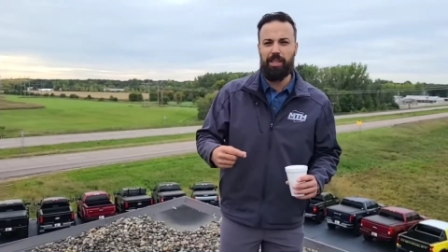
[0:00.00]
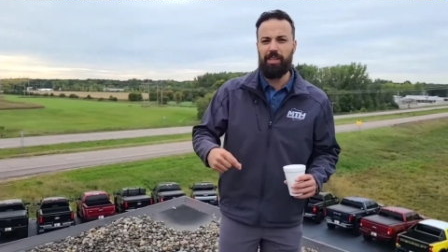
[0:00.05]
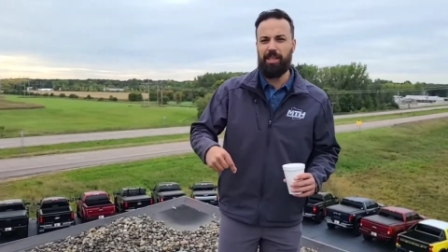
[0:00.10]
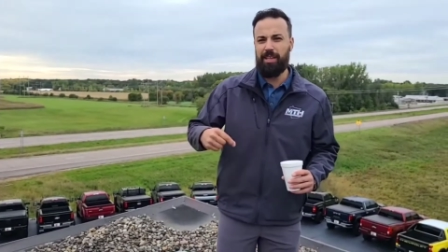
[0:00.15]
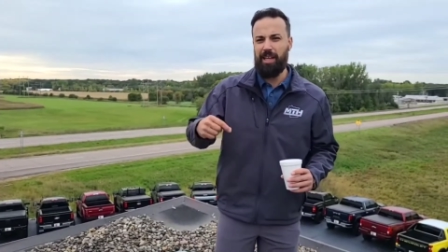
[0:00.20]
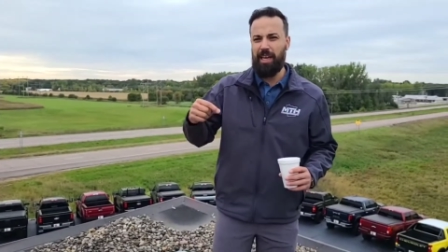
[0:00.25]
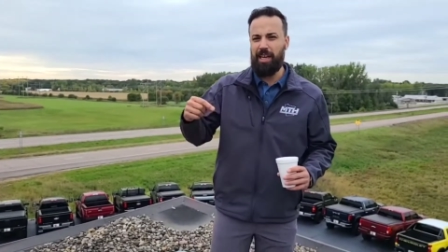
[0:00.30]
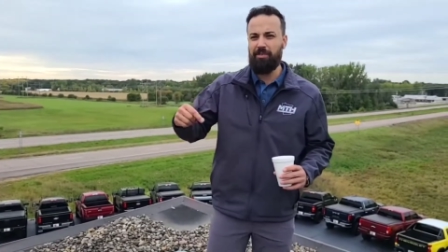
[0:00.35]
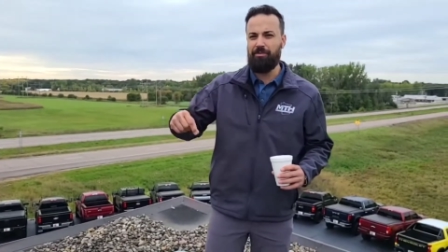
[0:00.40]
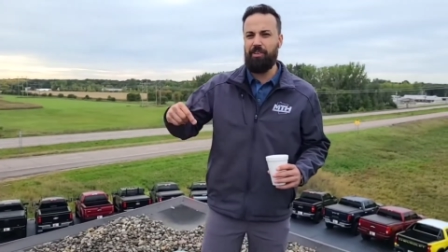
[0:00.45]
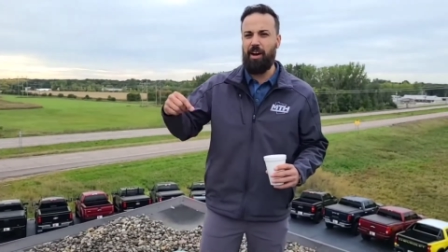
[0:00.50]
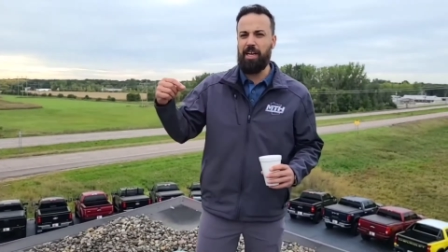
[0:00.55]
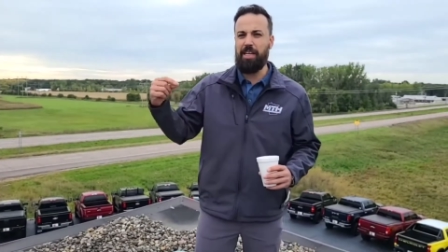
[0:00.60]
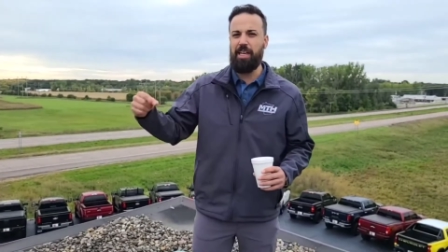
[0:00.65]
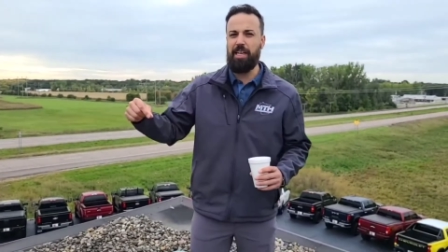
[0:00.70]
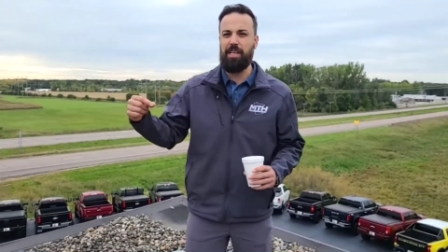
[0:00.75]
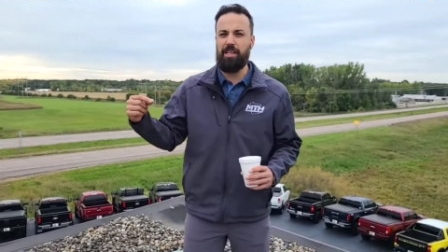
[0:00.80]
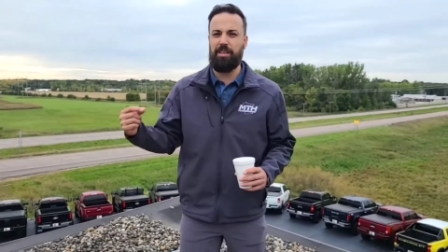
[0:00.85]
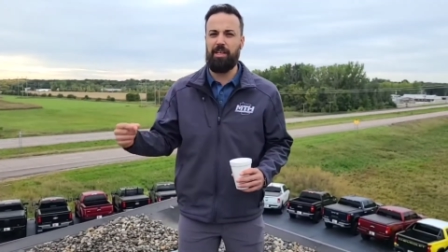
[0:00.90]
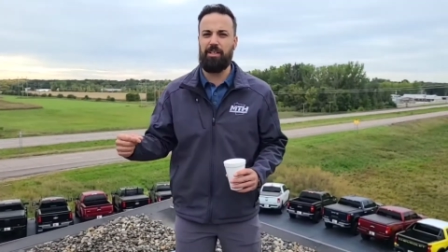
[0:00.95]
that they can find
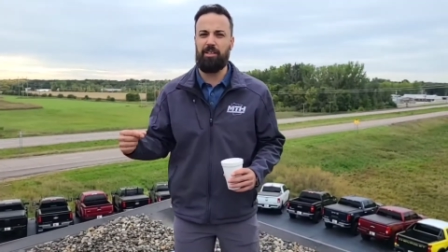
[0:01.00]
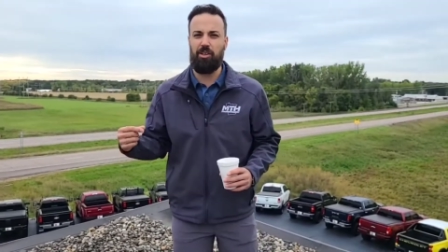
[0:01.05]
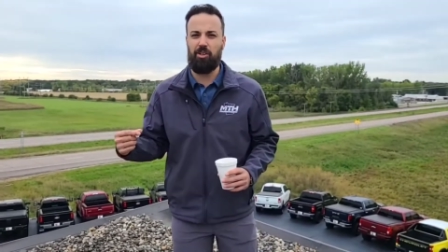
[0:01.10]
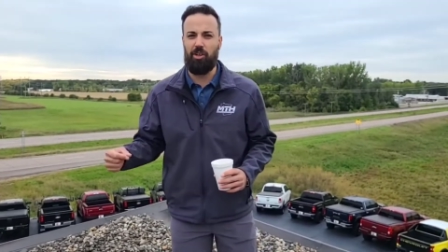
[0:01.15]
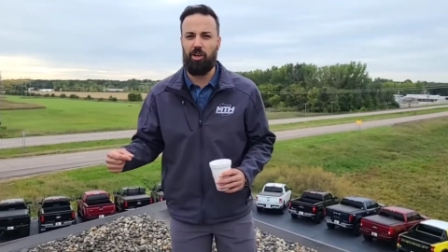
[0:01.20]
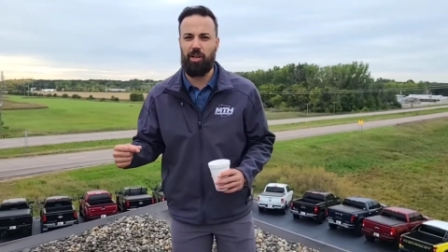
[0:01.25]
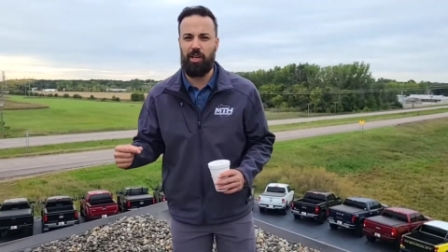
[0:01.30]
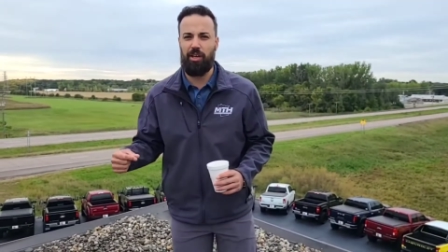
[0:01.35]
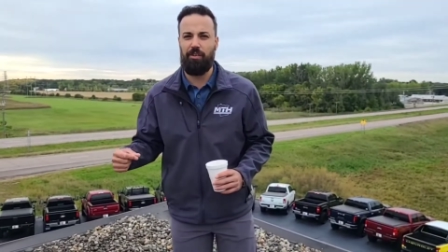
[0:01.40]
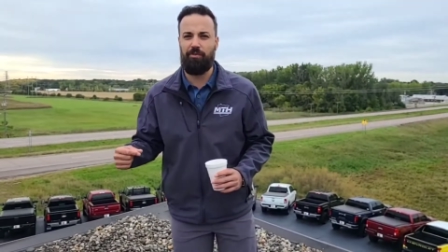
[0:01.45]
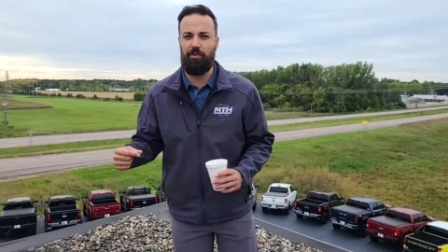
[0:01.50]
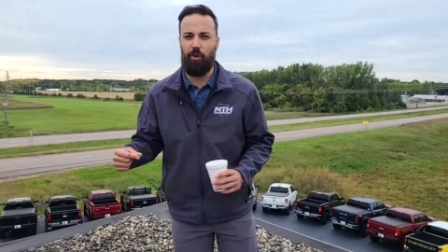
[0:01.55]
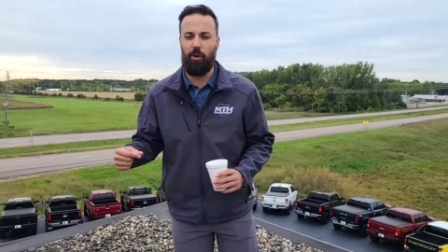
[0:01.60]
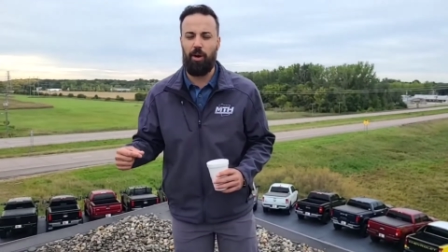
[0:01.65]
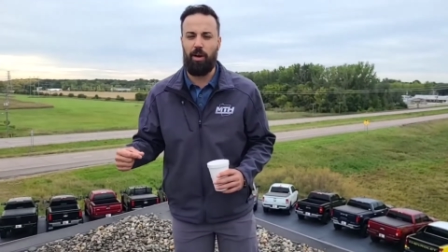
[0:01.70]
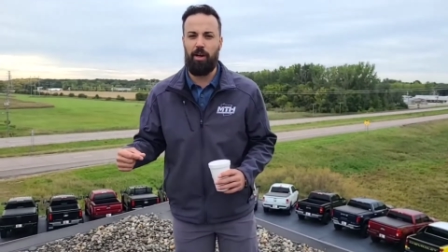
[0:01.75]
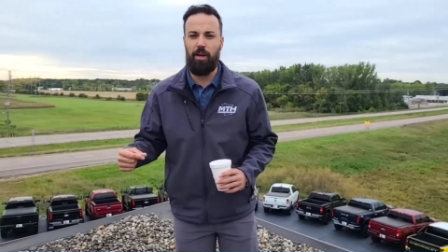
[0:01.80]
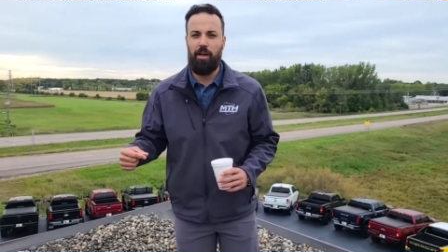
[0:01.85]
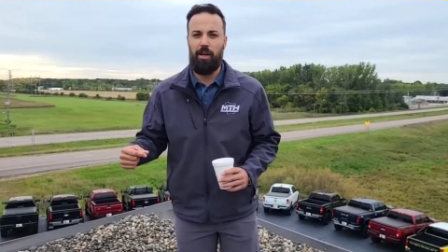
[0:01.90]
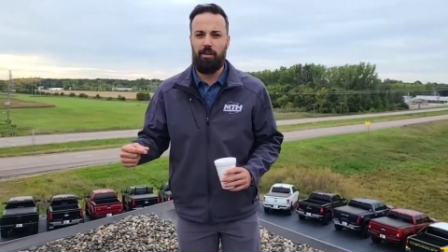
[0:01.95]
anything they're looking
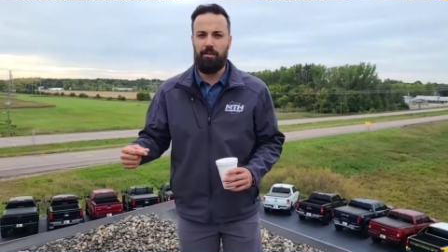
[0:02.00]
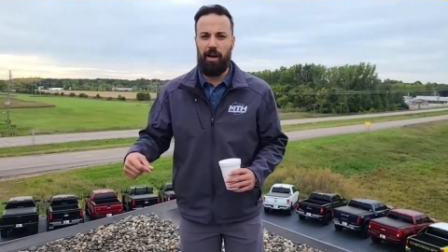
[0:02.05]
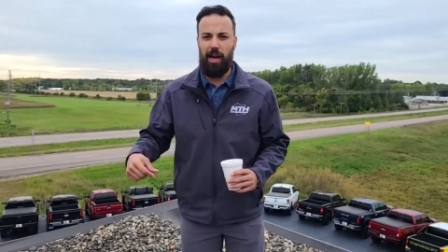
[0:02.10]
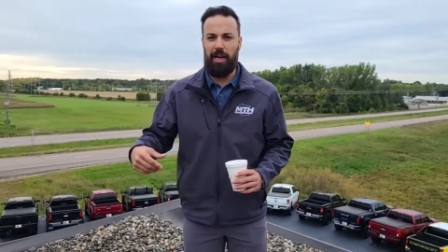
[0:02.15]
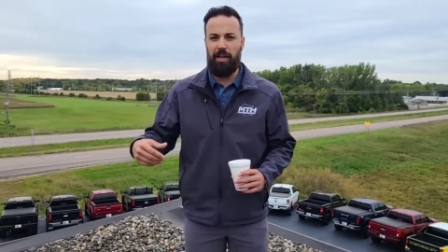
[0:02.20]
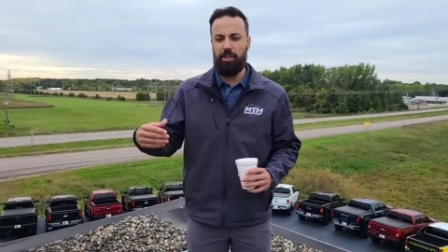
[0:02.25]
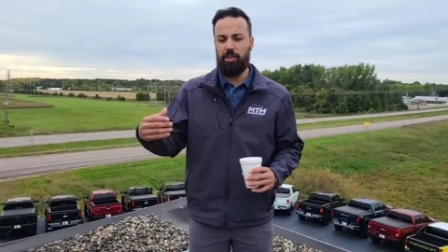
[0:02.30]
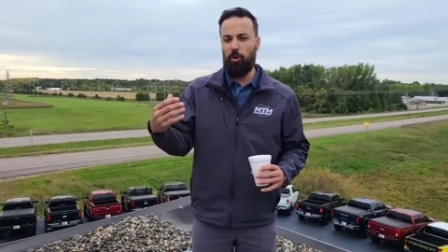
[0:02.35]
for, right?